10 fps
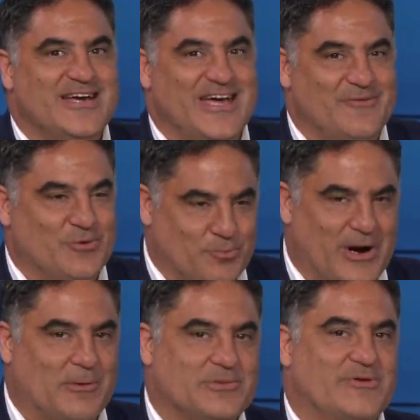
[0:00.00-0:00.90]
and will
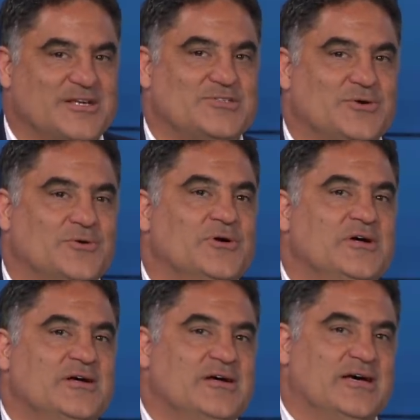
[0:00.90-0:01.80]
probably rescue
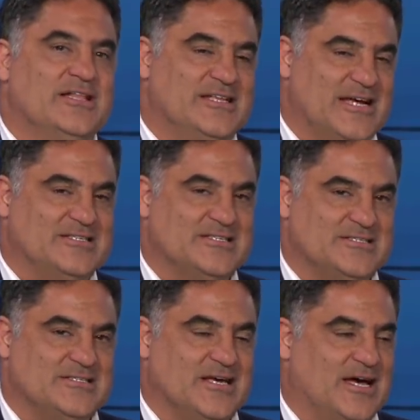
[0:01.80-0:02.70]
uh, the
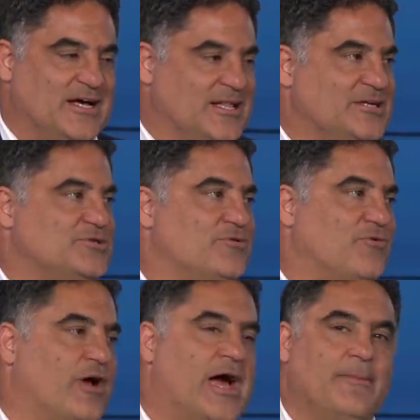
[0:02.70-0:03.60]
Texas uh, election
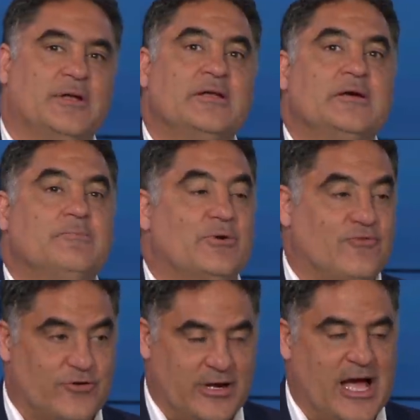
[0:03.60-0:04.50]
for Abbott. But
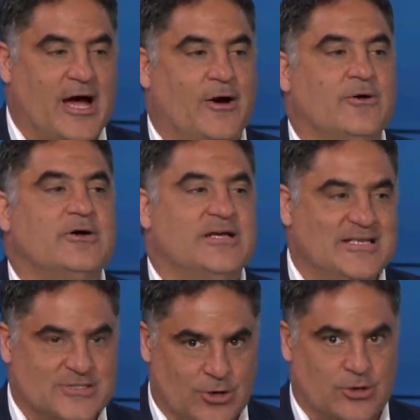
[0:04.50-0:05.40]
for now,
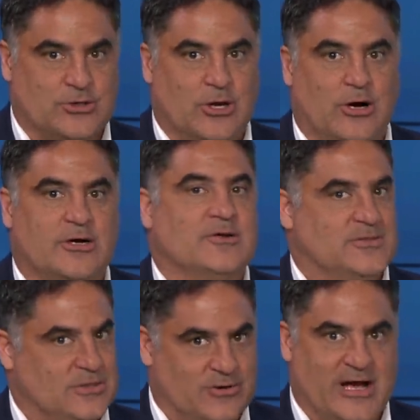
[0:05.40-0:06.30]
he's hurt, dog.
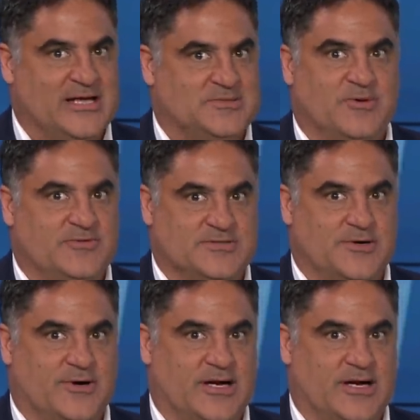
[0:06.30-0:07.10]
Don't ask him if he's all right.